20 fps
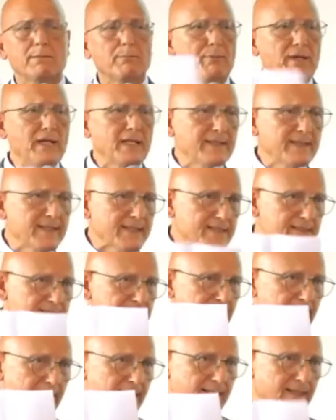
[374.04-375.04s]

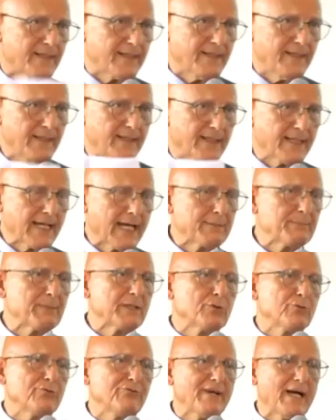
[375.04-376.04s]
buildings in
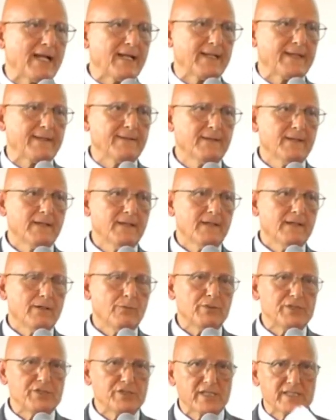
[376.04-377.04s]
Kathmandu Valley,
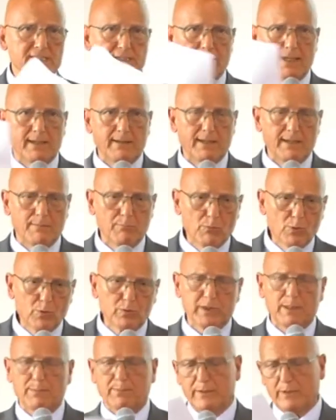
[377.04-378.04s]
which has a
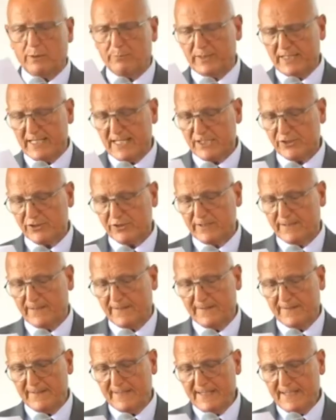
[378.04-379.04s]
multiple nomination,
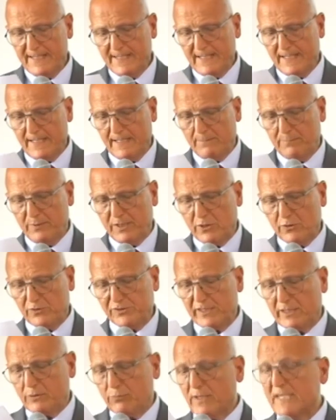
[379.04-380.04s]

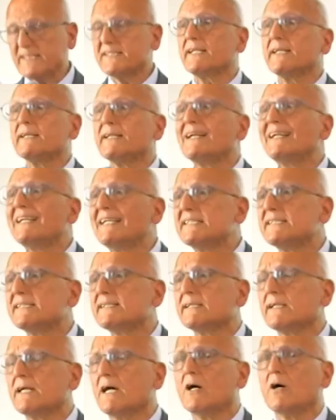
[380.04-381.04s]
because it was in the
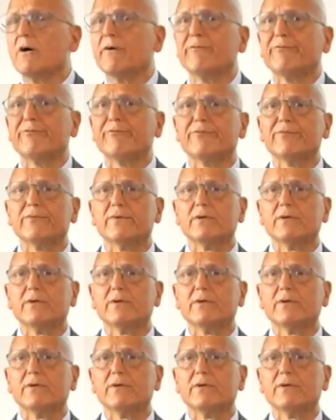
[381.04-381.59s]
list of